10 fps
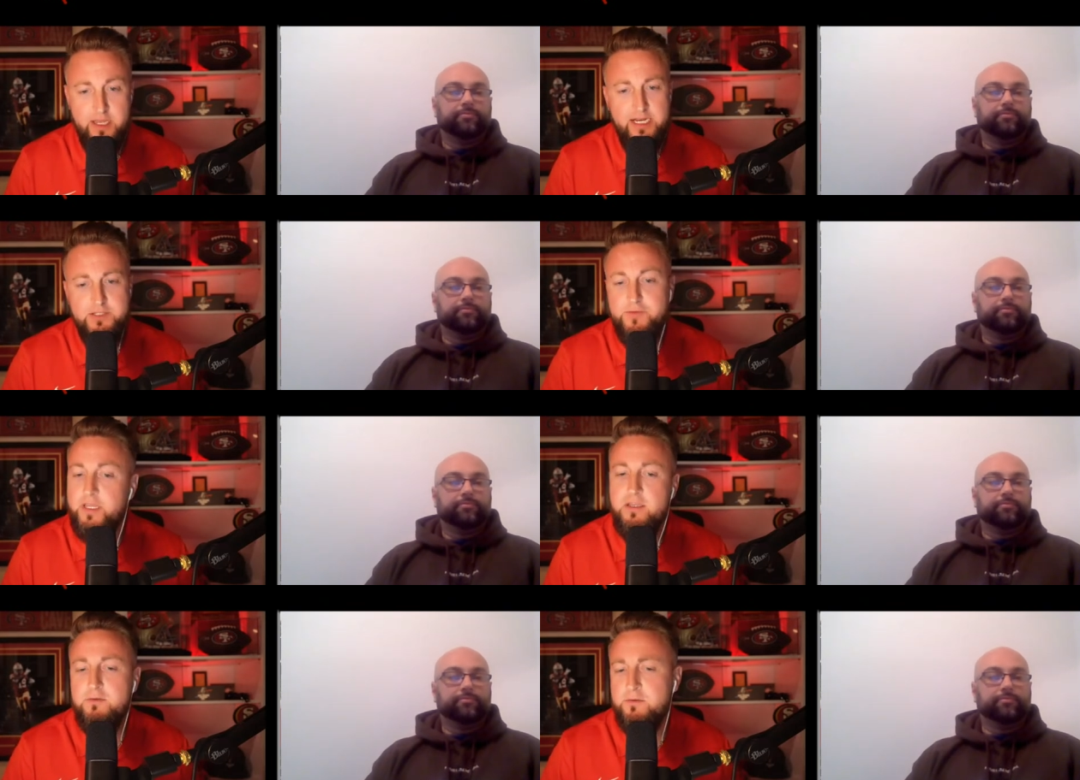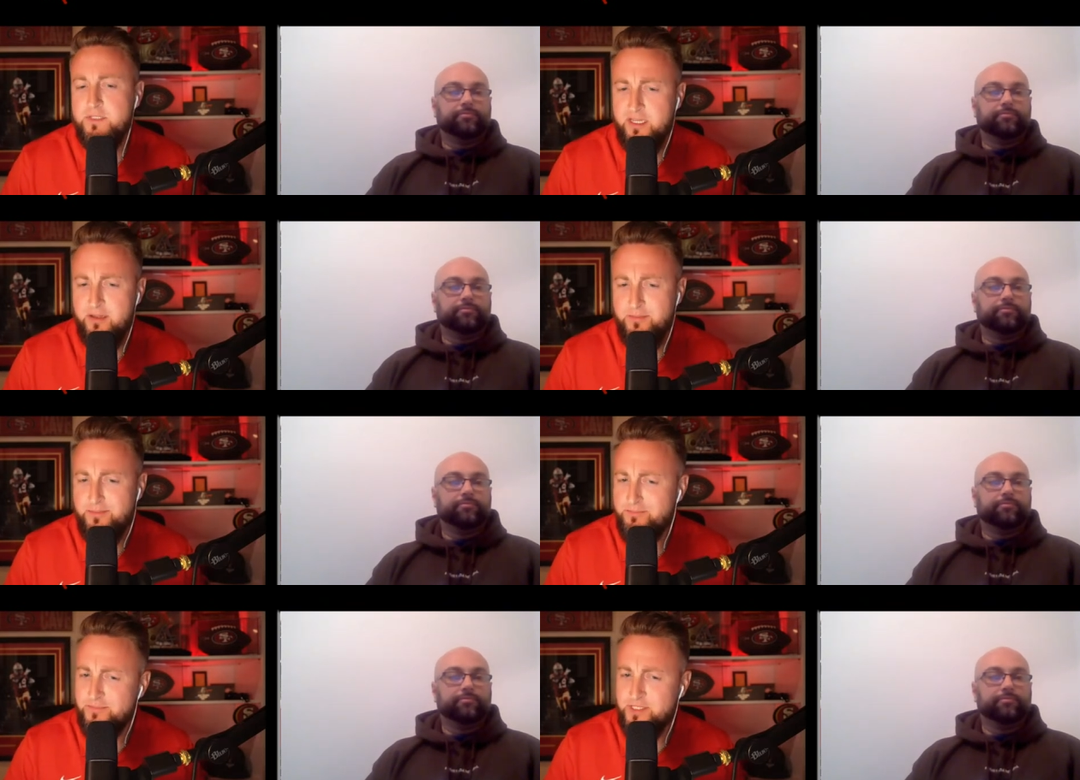Speaker 1: And it's funny you said a,
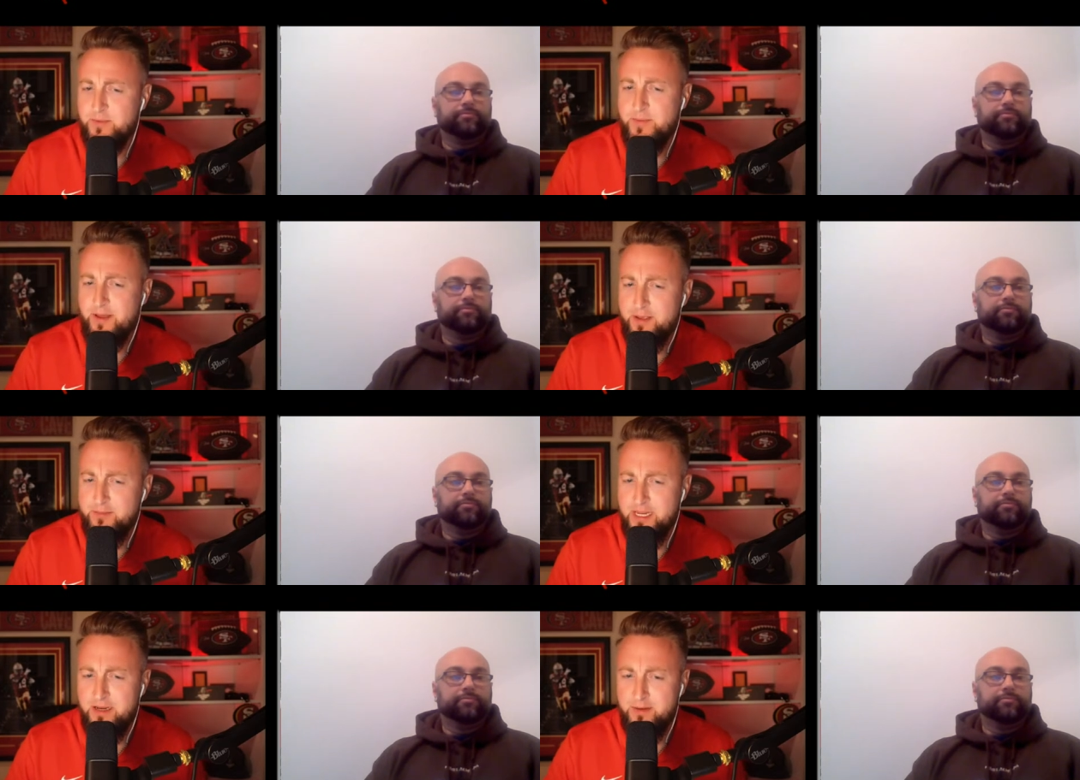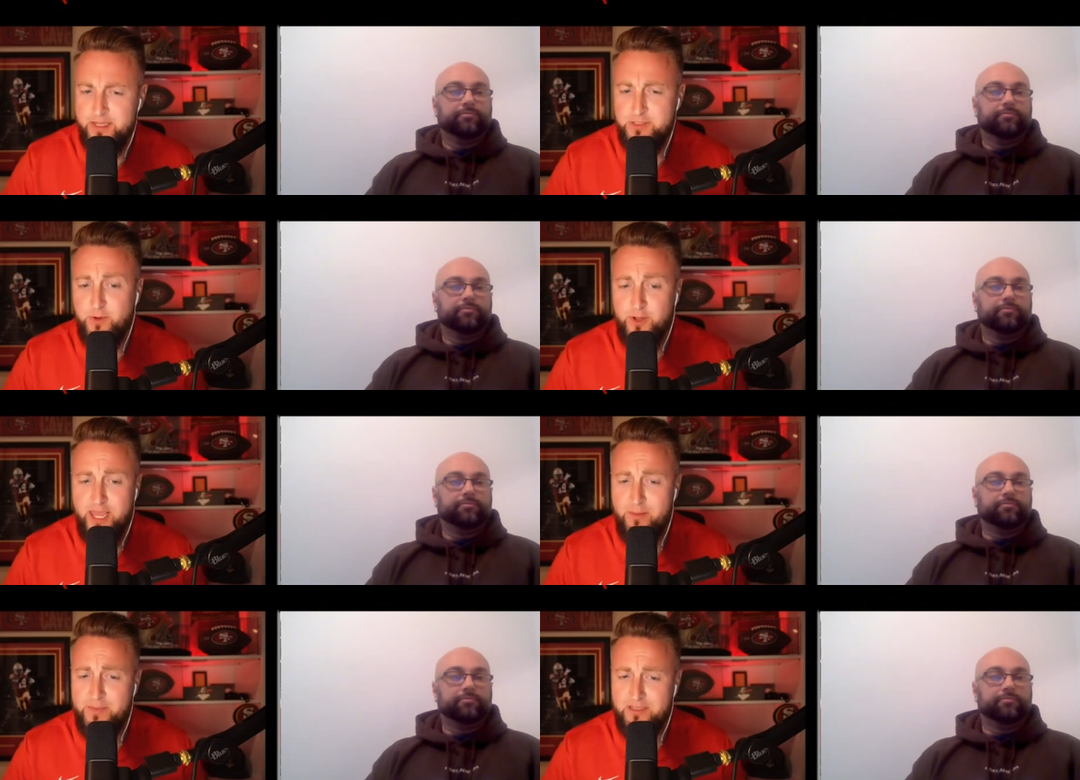something about him being in a baseball
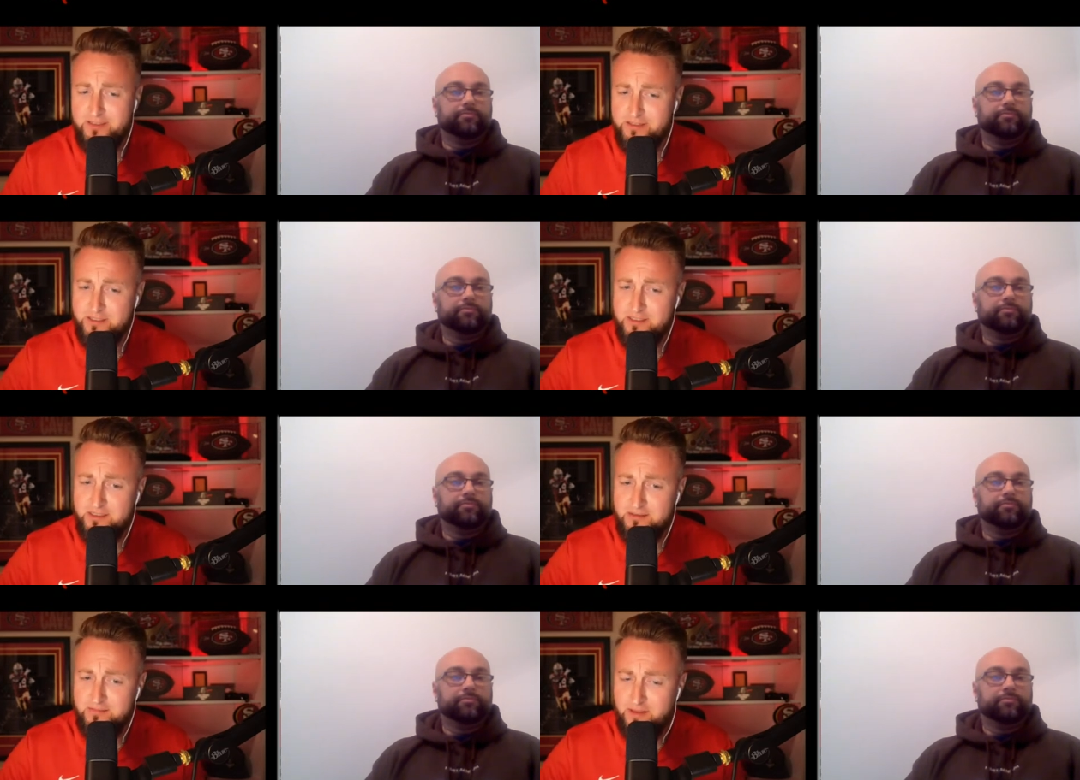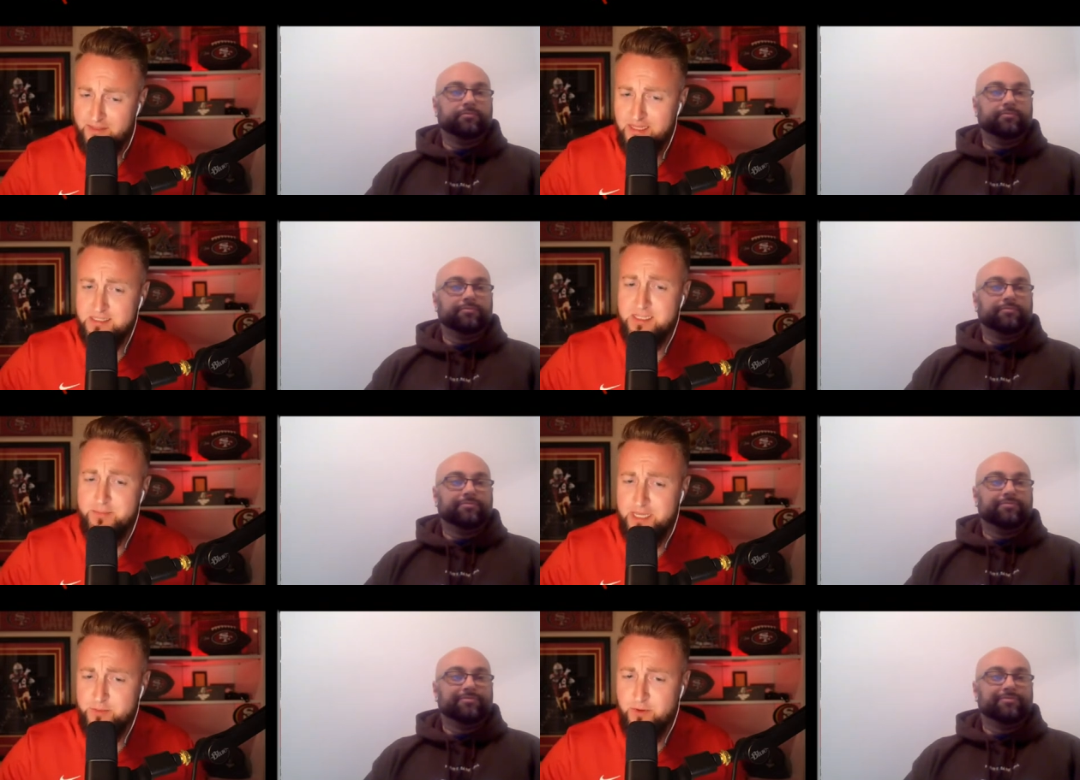cap because I think he's in a
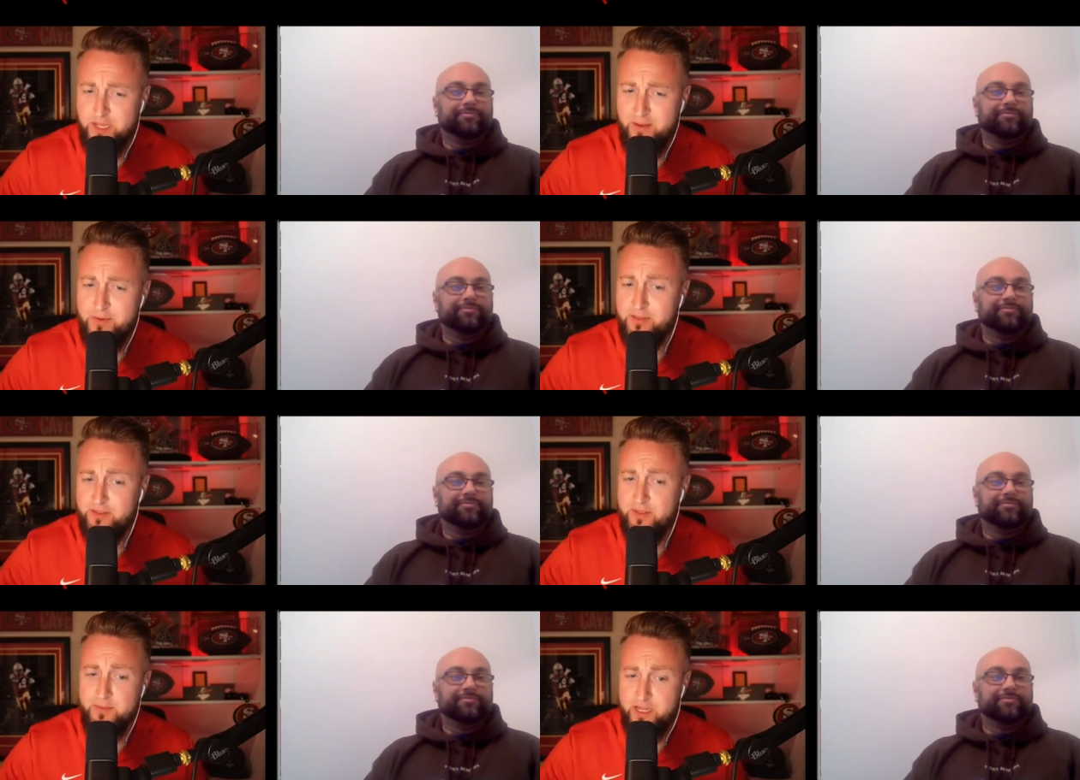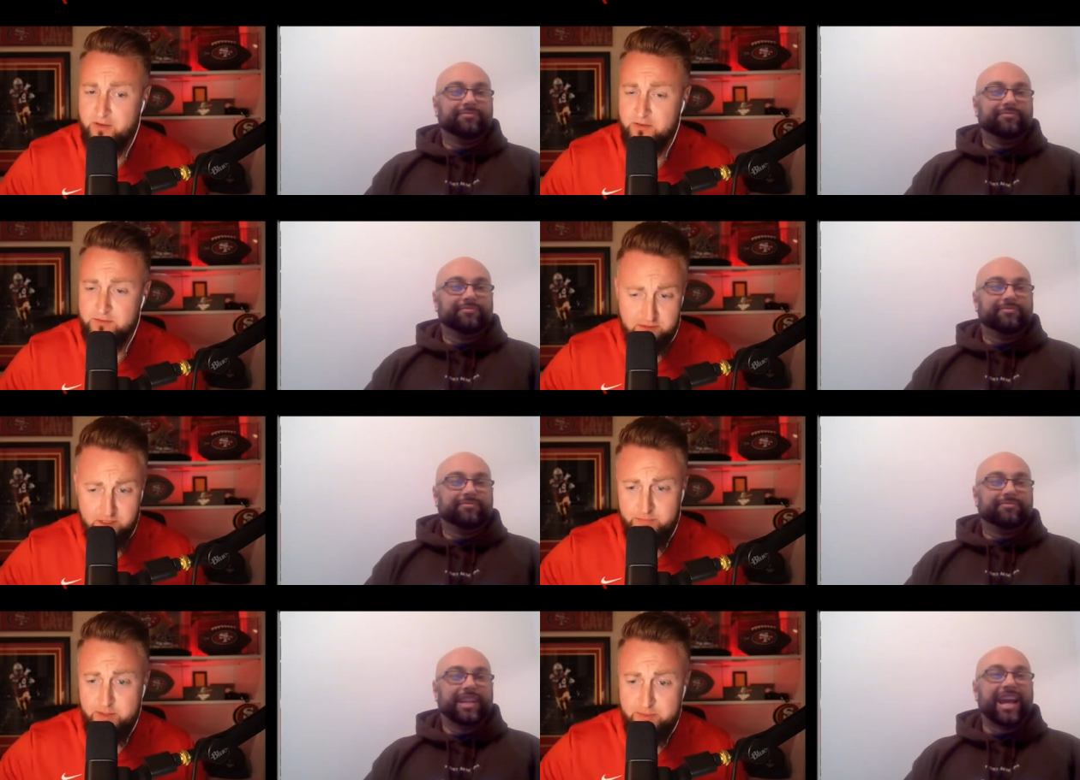baseball cap on the thumbnail. You
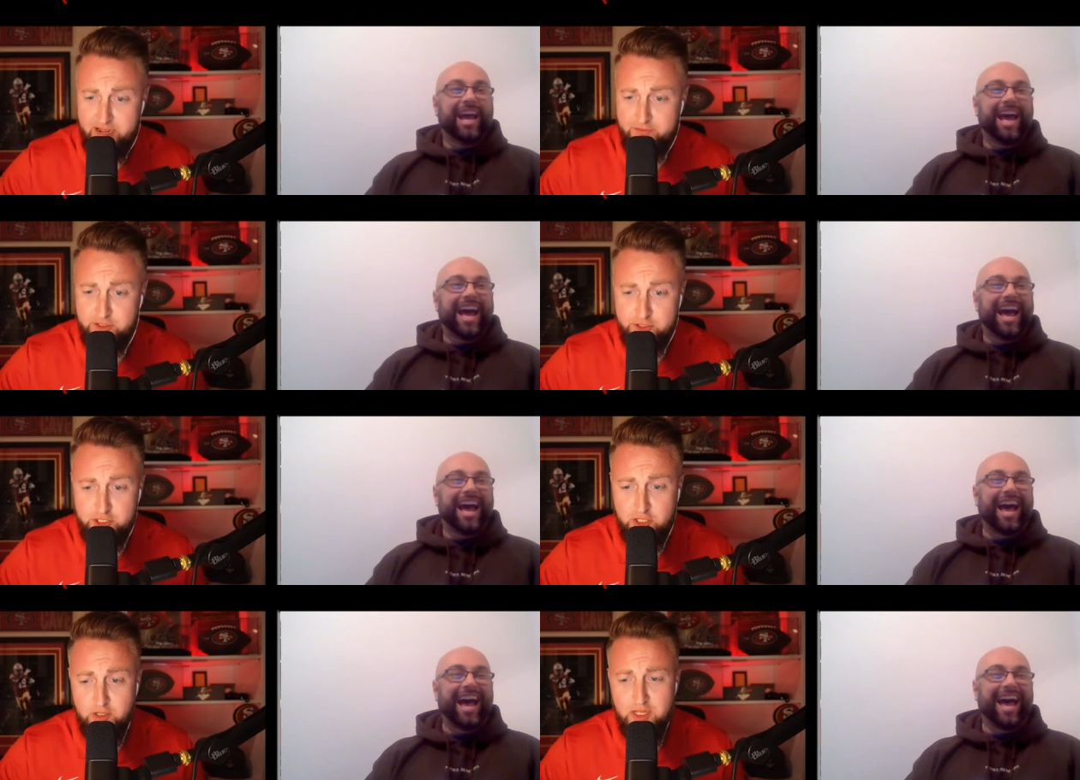can peep it after the show.